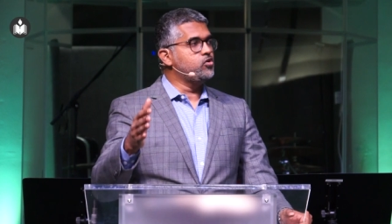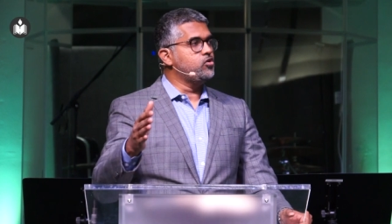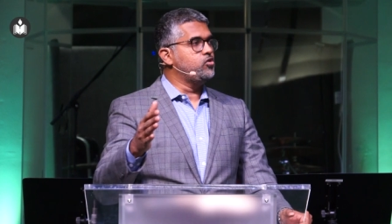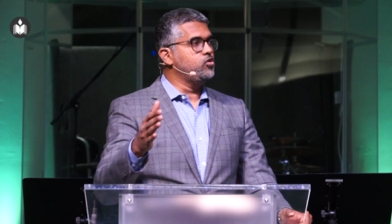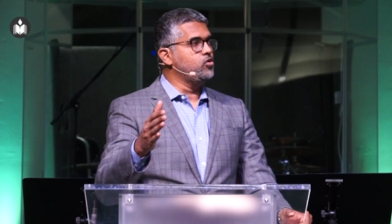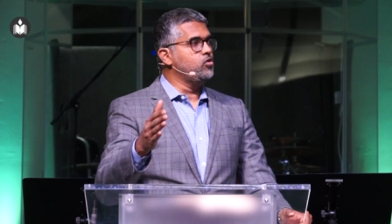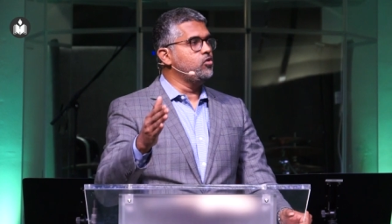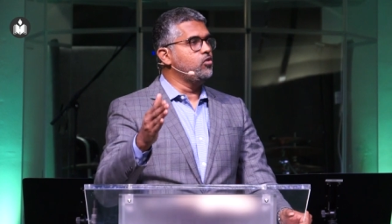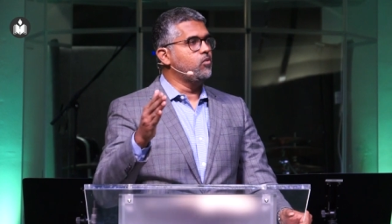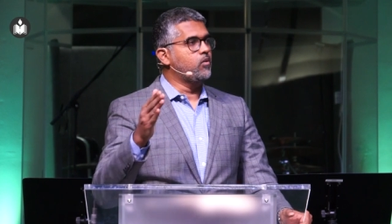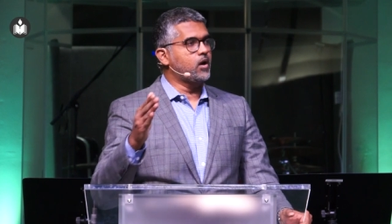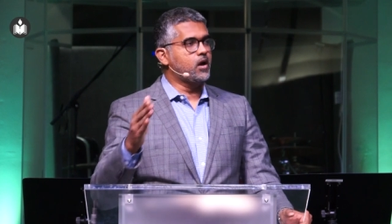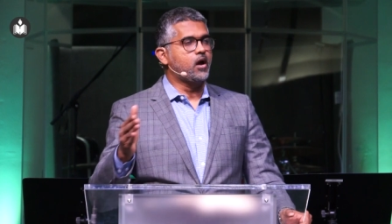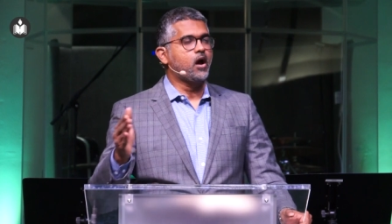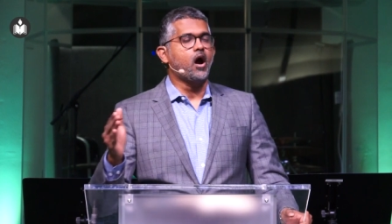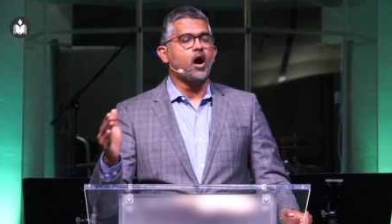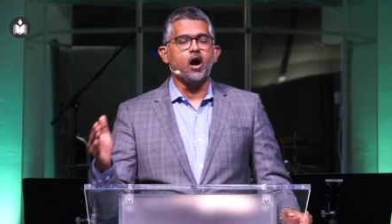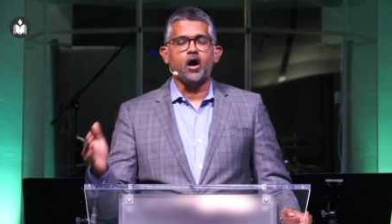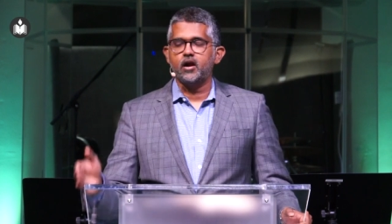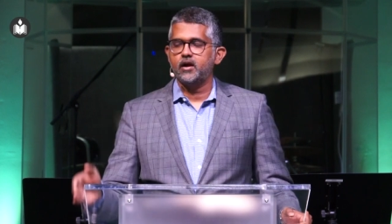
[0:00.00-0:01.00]
to do what
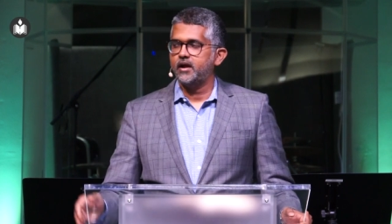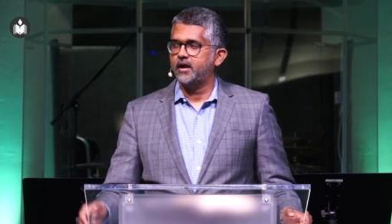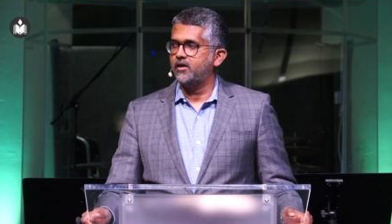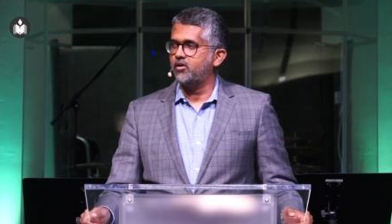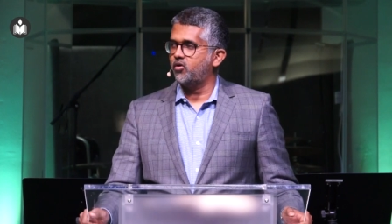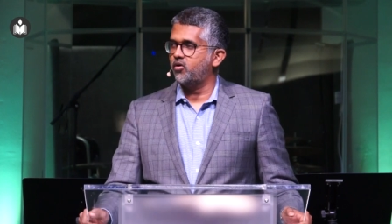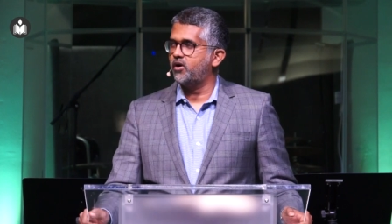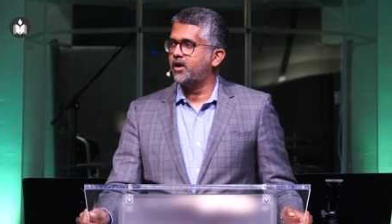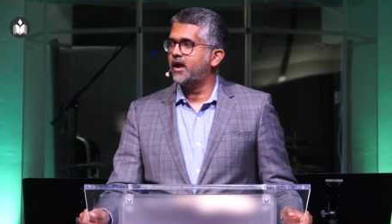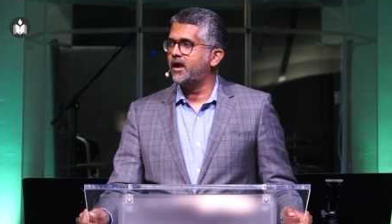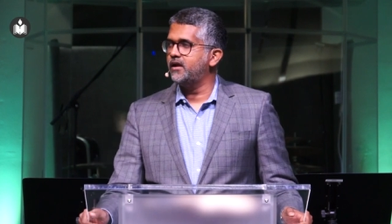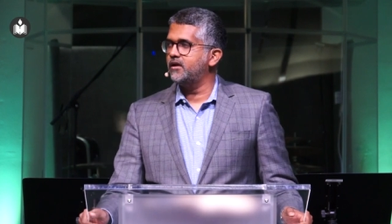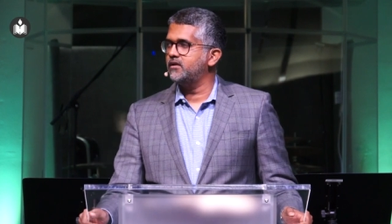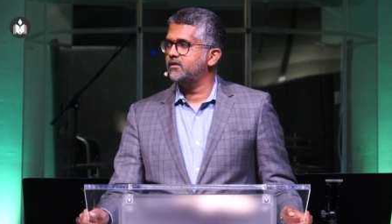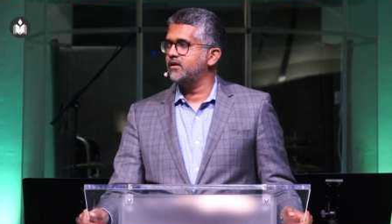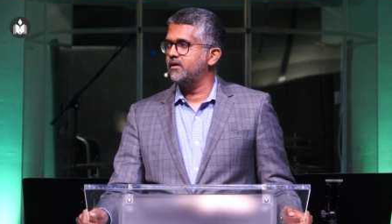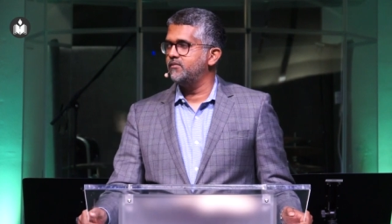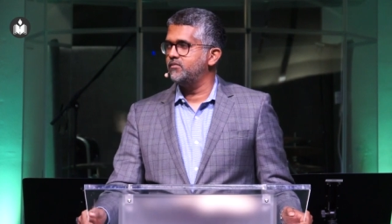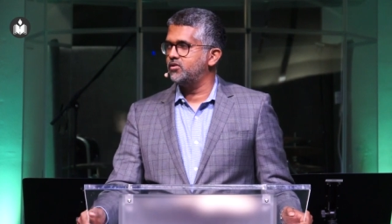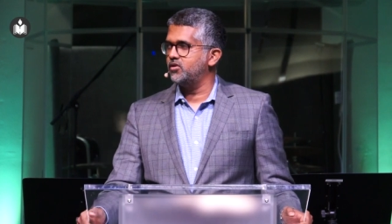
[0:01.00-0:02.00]
God had
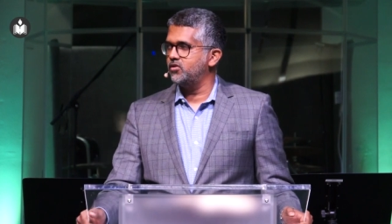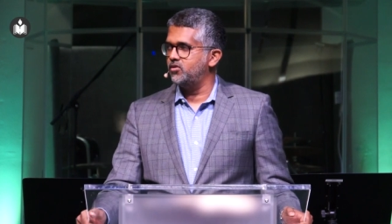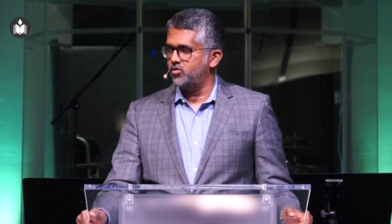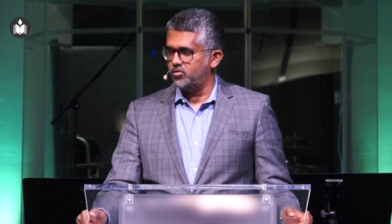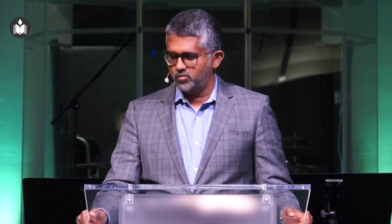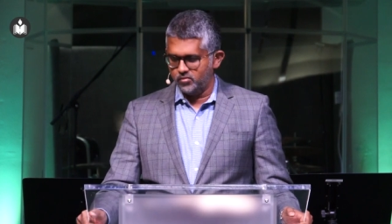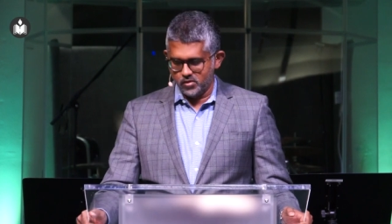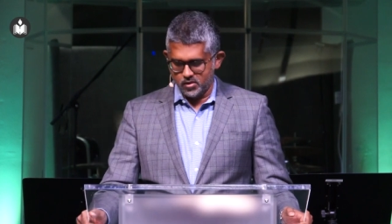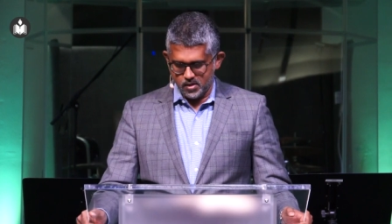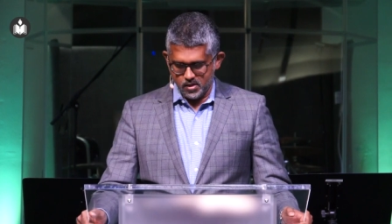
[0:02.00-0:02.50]
ordained him to do.